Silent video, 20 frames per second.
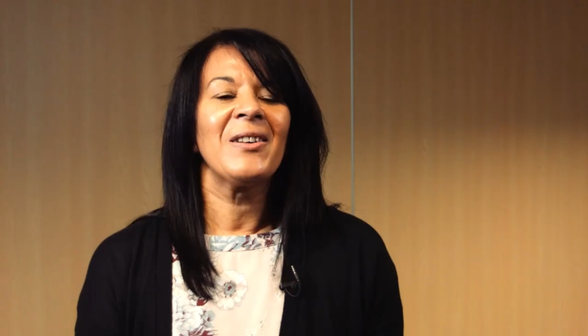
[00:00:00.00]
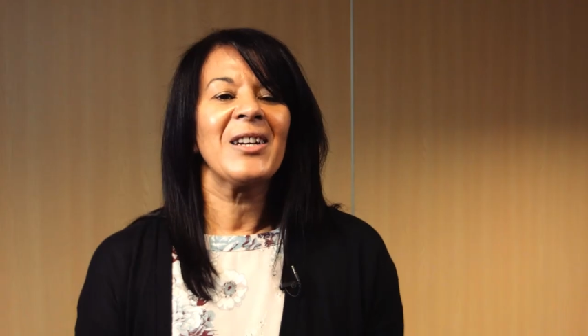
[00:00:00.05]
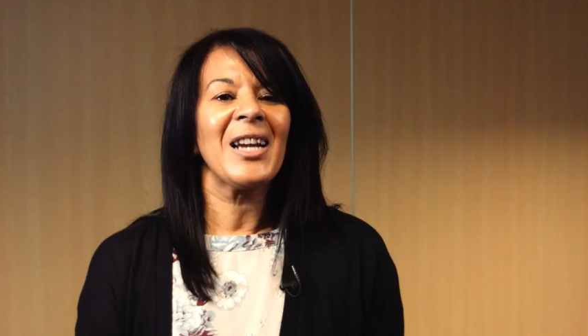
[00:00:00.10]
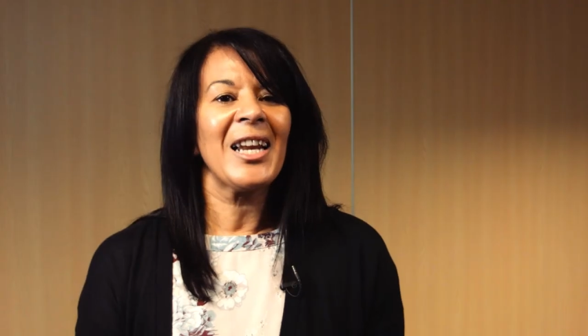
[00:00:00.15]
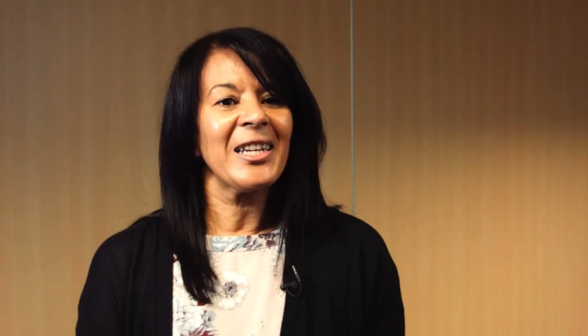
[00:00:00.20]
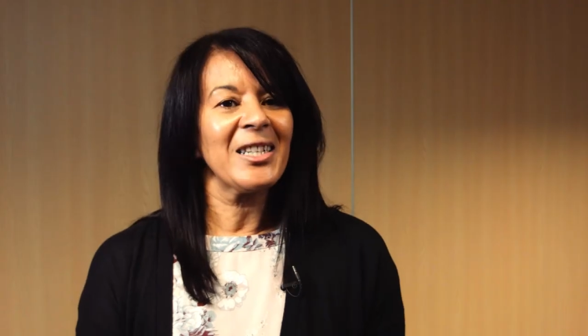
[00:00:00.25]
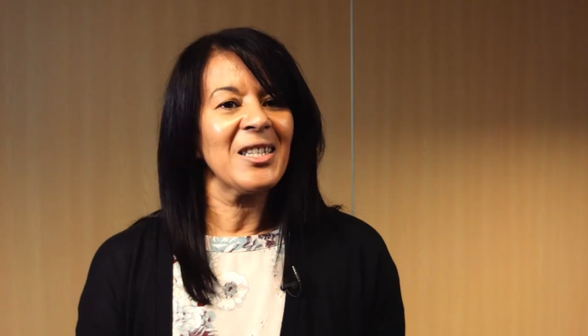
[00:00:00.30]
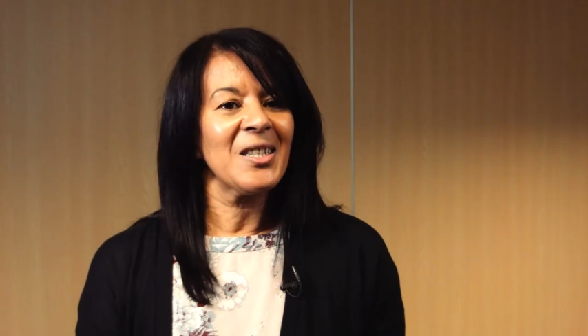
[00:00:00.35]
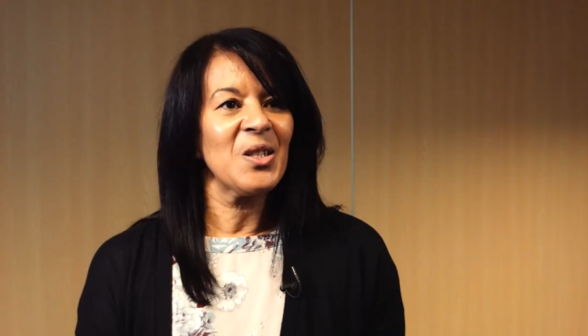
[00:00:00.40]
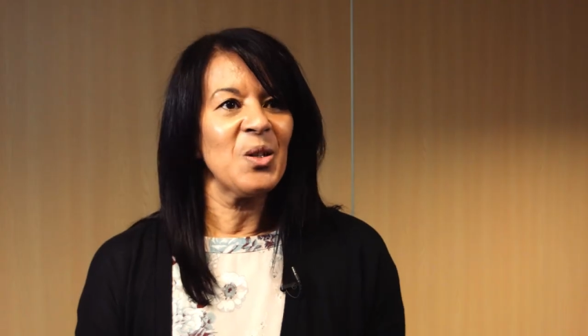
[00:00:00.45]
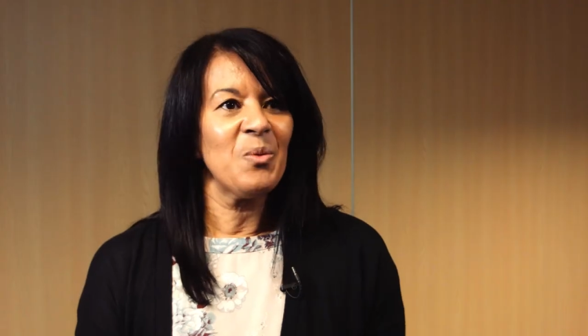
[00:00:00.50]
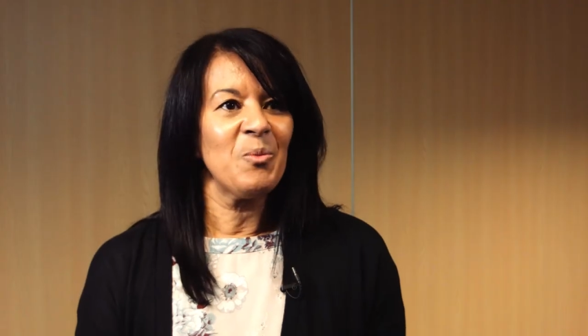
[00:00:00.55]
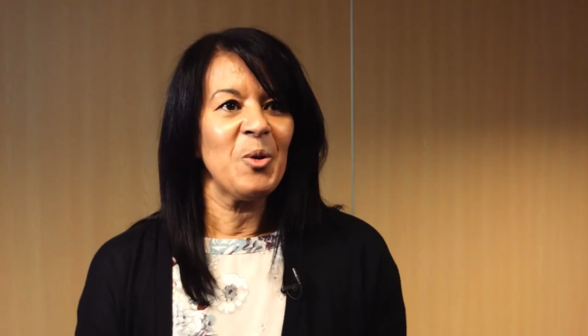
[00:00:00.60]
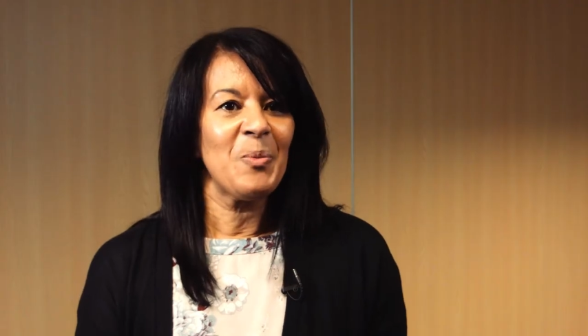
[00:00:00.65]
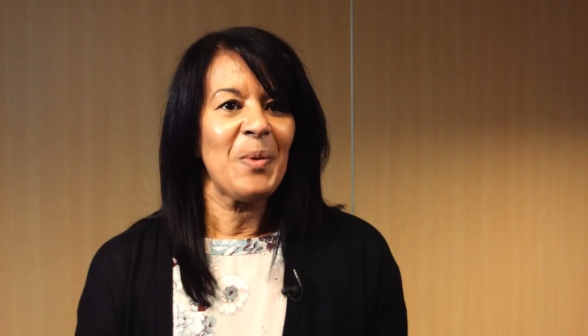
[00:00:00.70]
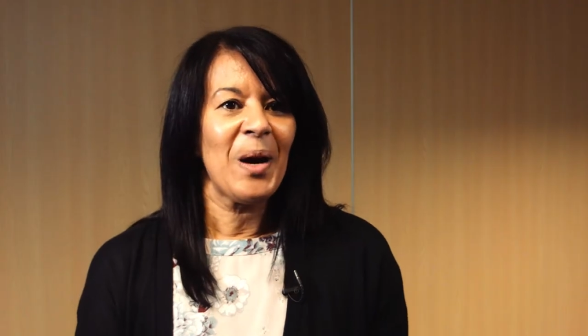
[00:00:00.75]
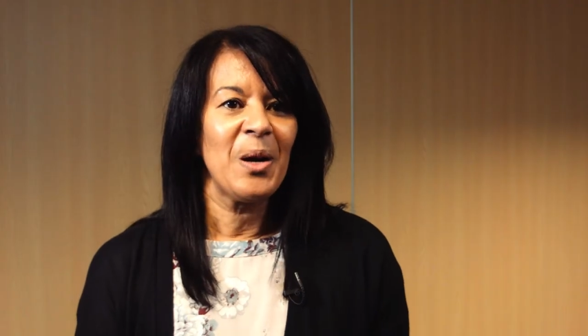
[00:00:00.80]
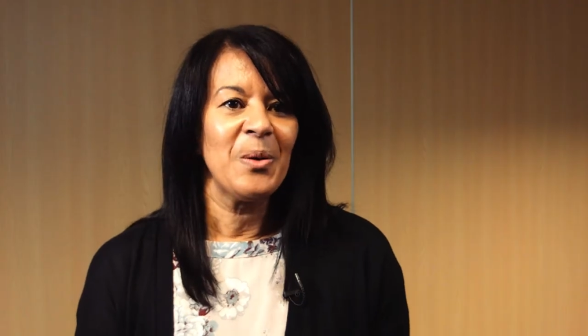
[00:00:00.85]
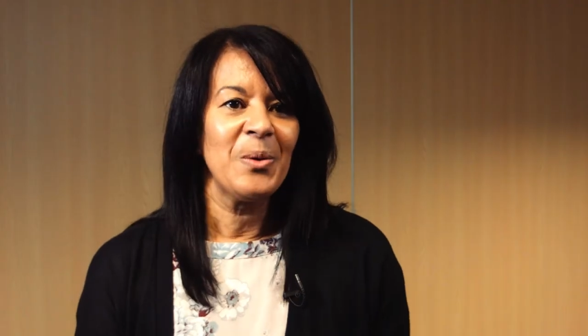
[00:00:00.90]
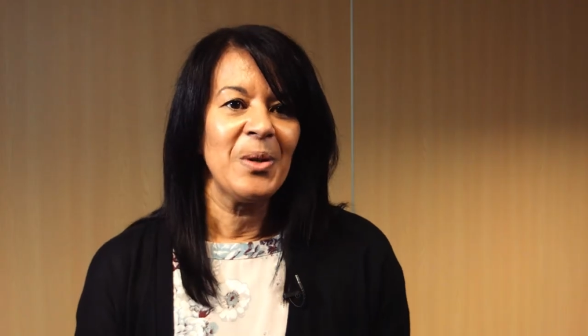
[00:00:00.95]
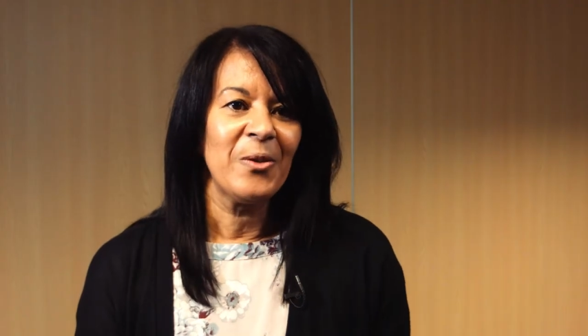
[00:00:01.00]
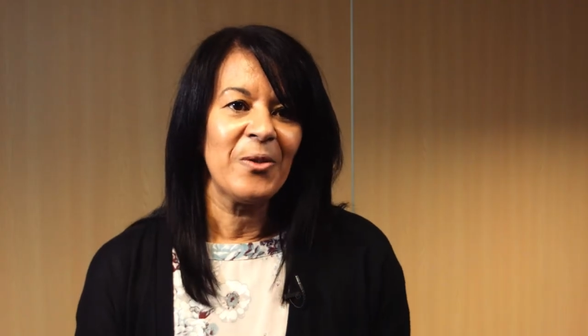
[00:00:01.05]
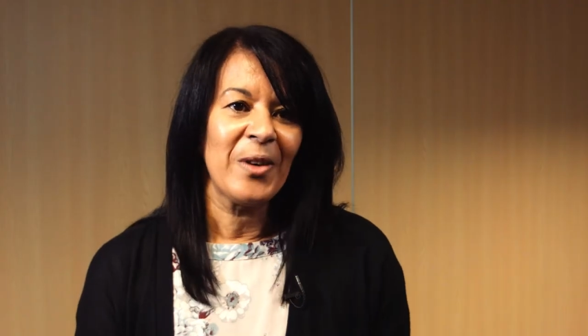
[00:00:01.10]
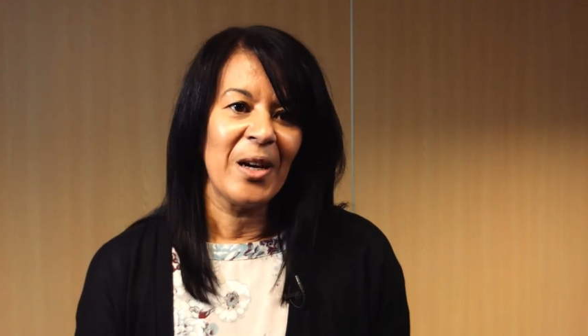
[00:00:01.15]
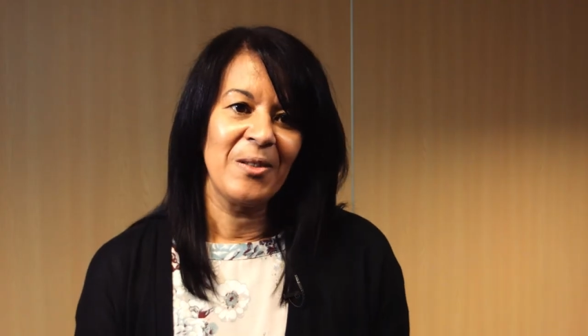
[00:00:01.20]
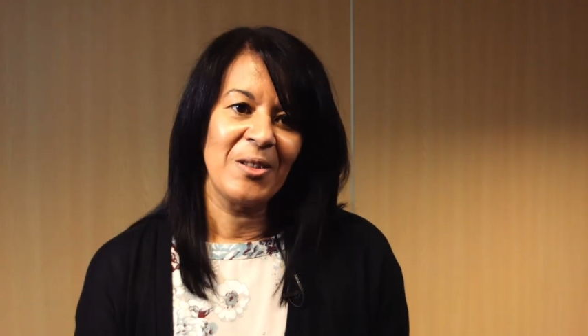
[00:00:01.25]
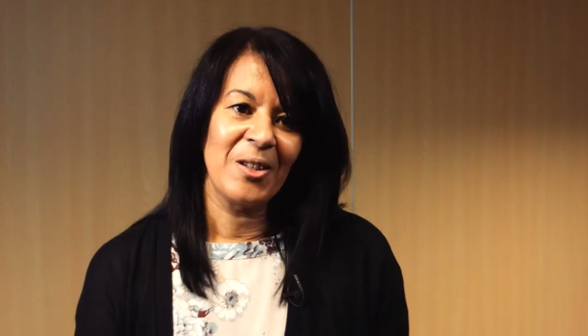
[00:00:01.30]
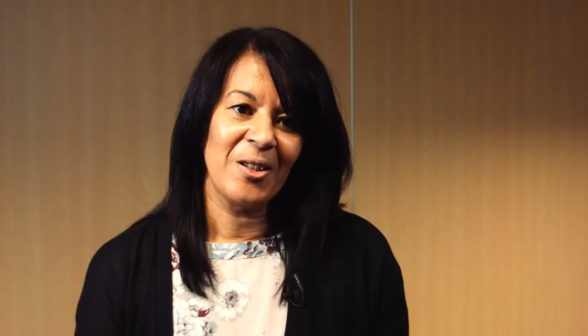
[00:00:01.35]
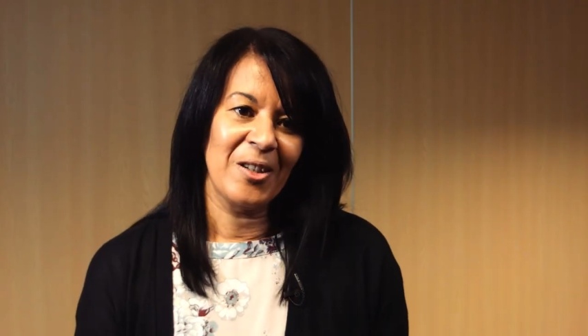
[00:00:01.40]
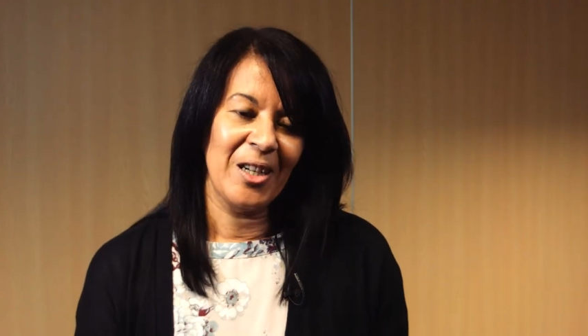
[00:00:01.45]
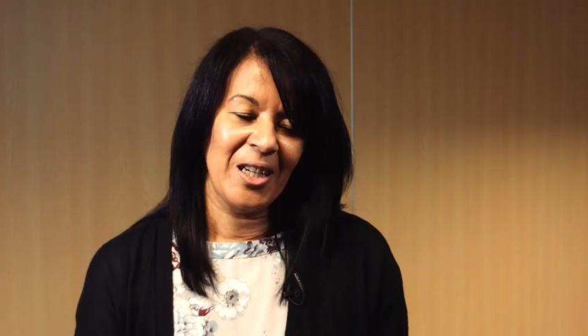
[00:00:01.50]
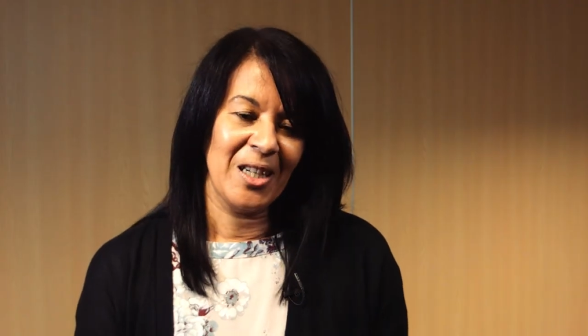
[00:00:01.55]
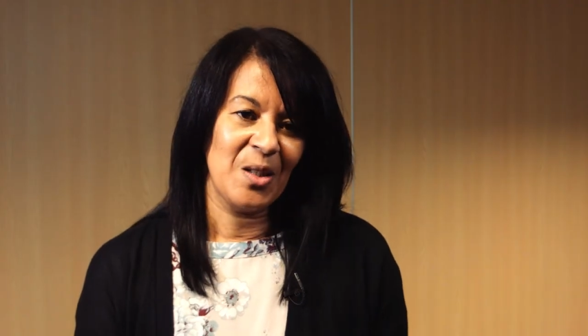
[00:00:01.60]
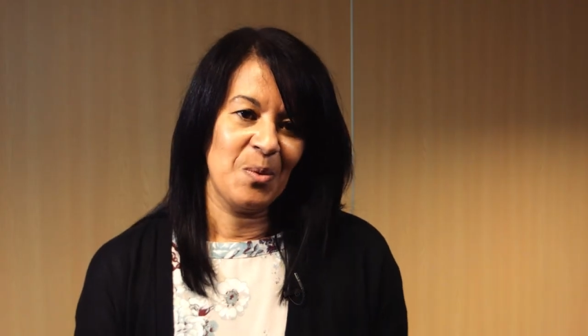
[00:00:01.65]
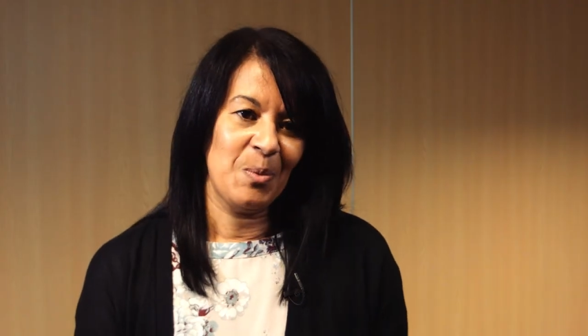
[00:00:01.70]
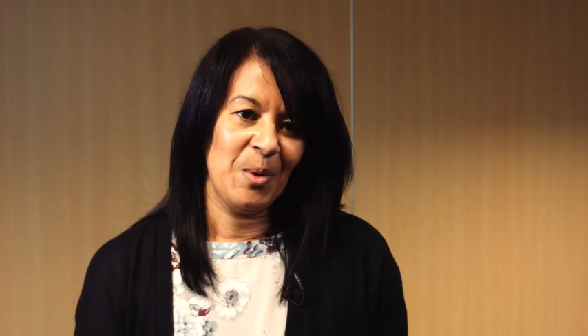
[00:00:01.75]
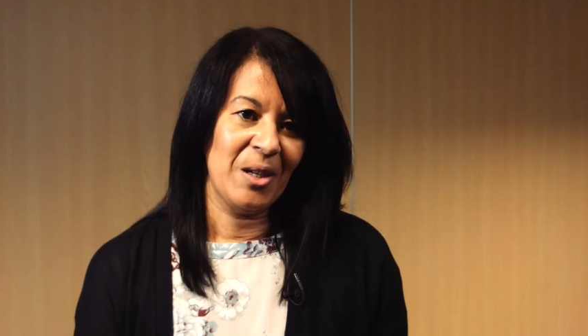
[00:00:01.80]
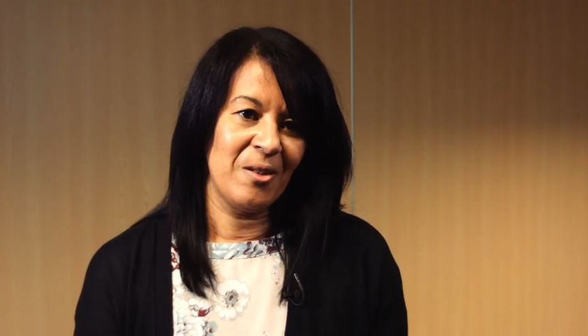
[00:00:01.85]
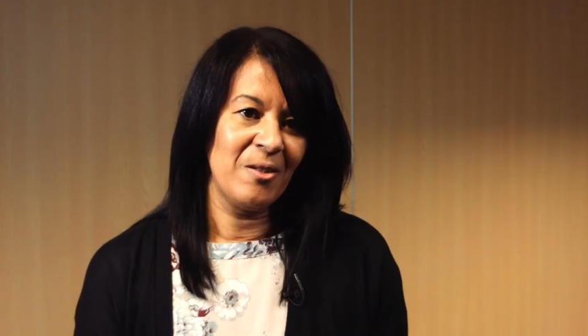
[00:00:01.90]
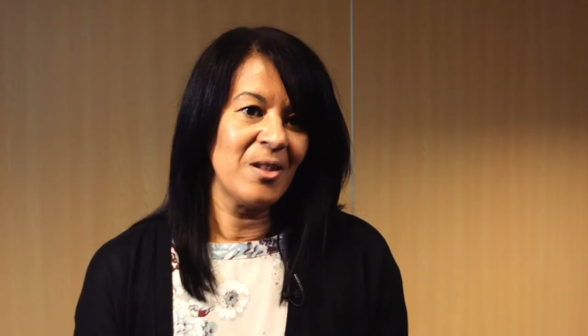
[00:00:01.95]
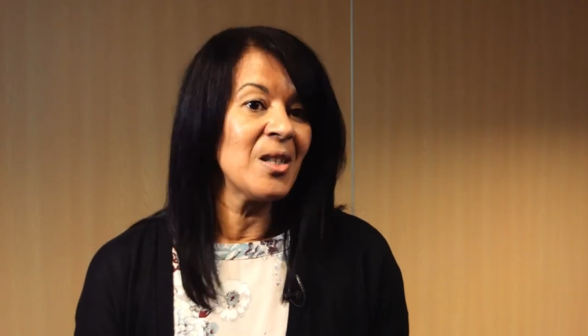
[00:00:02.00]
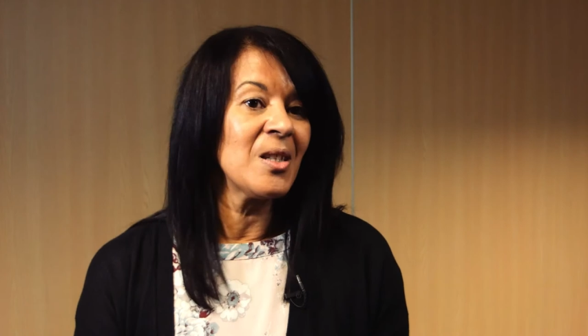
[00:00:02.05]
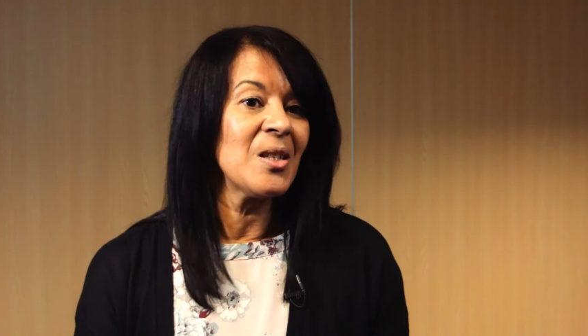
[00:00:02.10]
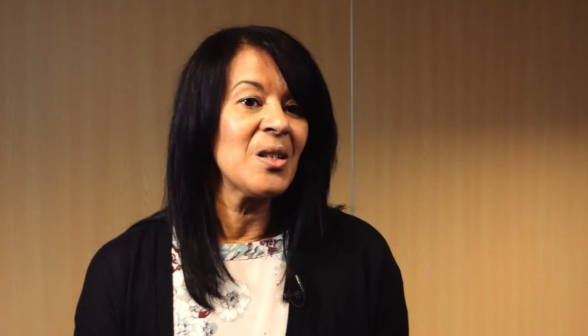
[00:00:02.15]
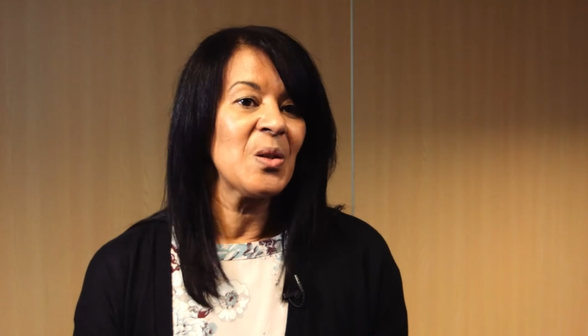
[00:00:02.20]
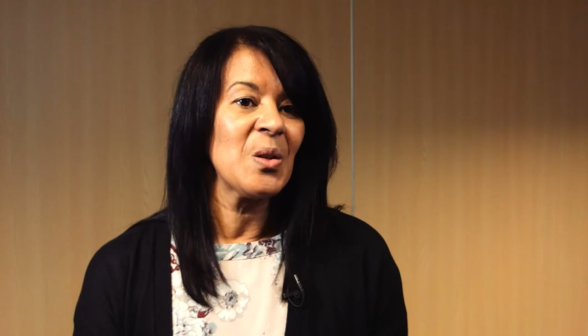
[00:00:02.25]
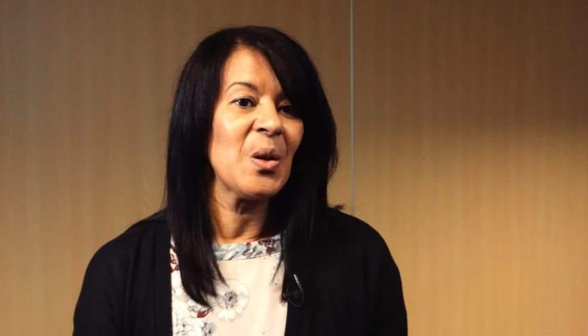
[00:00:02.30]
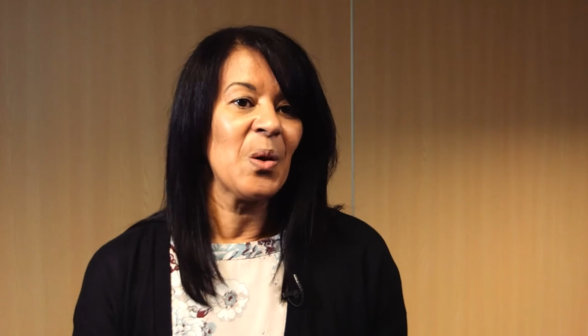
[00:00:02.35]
would like to sum up how we found our experience